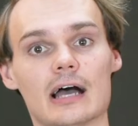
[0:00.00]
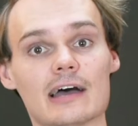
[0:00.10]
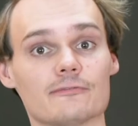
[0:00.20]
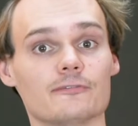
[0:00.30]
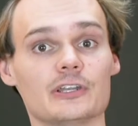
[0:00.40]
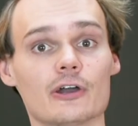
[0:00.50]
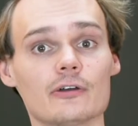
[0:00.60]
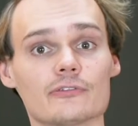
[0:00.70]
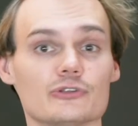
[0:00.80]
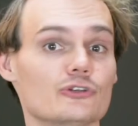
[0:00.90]
and for
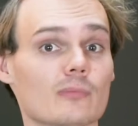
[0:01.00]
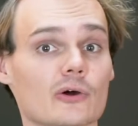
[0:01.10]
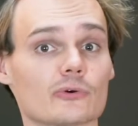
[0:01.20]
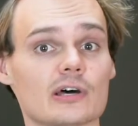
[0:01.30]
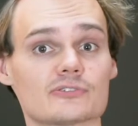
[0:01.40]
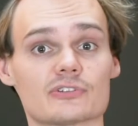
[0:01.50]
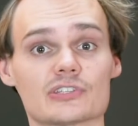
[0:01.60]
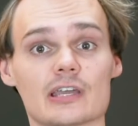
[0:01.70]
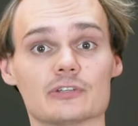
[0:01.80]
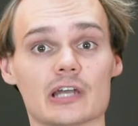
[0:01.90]
video, the new model has
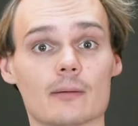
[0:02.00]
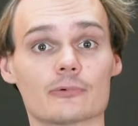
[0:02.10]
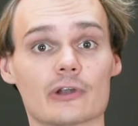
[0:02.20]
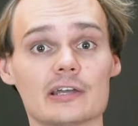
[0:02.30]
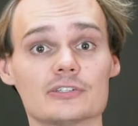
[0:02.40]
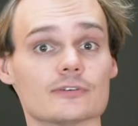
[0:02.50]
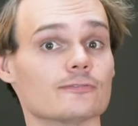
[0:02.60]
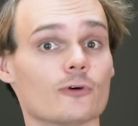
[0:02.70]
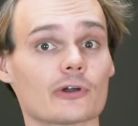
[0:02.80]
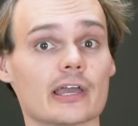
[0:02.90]
received an upgrade to
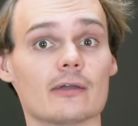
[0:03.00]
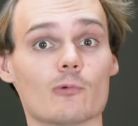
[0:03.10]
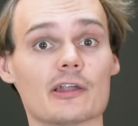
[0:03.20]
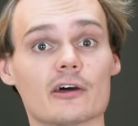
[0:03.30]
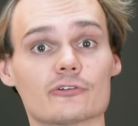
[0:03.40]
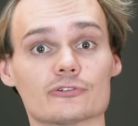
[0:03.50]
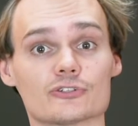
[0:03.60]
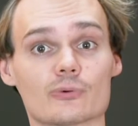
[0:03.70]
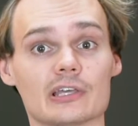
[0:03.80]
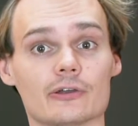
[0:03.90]
4K
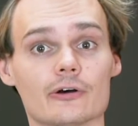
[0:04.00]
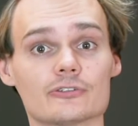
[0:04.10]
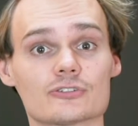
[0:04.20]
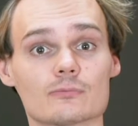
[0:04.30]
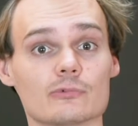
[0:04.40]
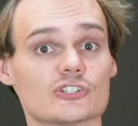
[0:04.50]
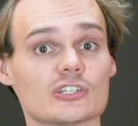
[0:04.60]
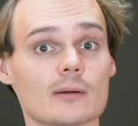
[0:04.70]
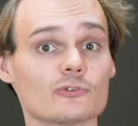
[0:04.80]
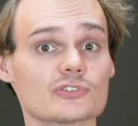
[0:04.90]
120Hz, which
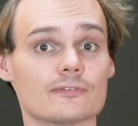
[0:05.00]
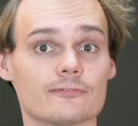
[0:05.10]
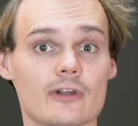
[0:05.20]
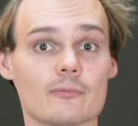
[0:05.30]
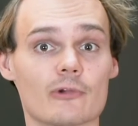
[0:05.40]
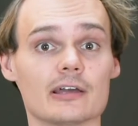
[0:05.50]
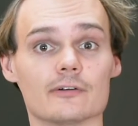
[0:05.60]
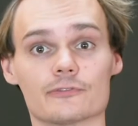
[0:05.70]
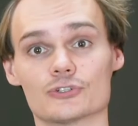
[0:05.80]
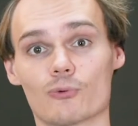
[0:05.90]
doubles the frame rate
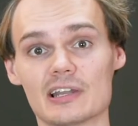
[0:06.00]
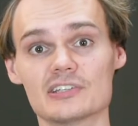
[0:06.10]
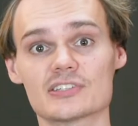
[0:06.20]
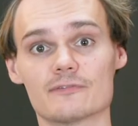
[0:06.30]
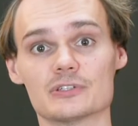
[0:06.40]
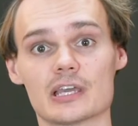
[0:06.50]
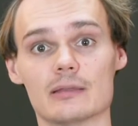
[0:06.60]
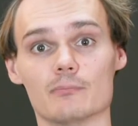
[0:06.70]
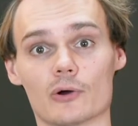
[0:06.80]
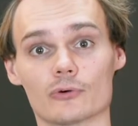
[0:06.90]
of the
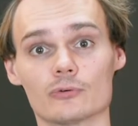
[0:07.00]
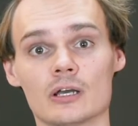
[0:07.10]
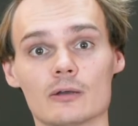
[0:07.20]
2017 model,